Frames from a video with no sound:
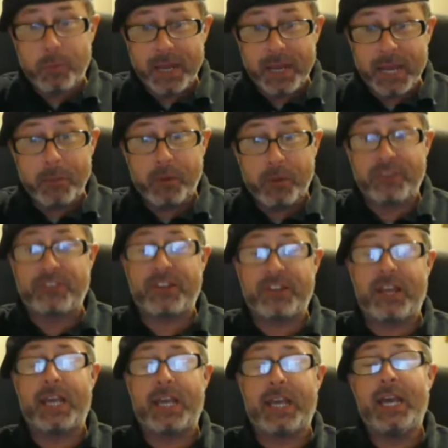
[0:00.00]
being able to
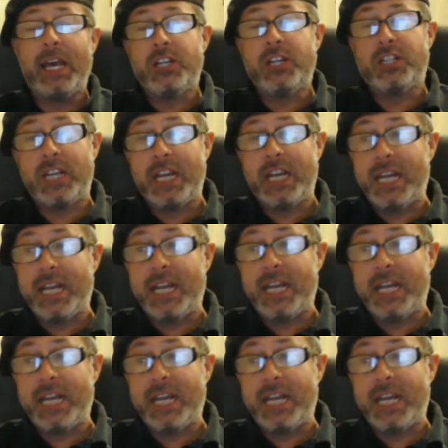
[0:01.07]
sing. The